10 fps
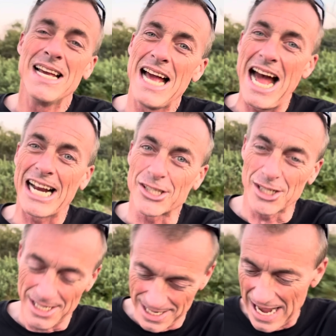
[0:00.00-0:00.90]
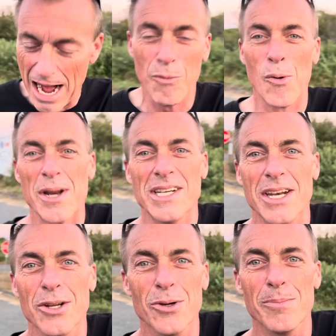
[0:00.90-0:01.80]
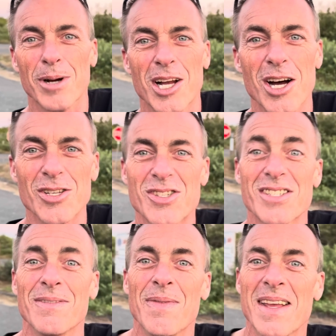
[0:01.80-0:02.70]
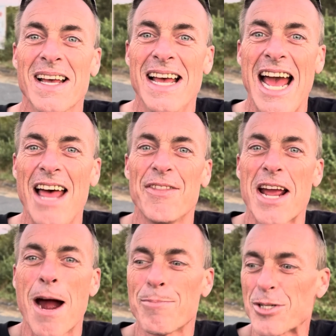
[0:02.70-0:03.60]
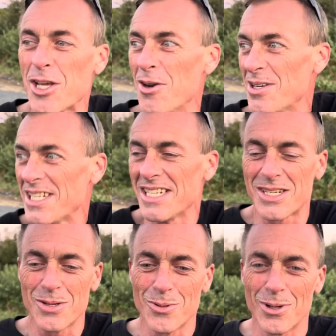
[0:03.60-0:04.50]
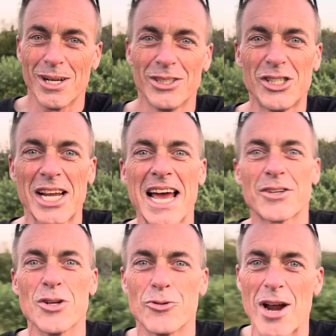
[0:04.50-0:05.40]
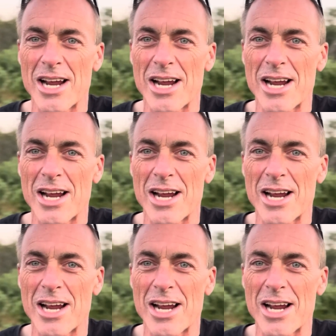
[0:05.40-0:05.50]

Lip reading: Actually, I wanted to do it because Had the opportunity to check out 2 drag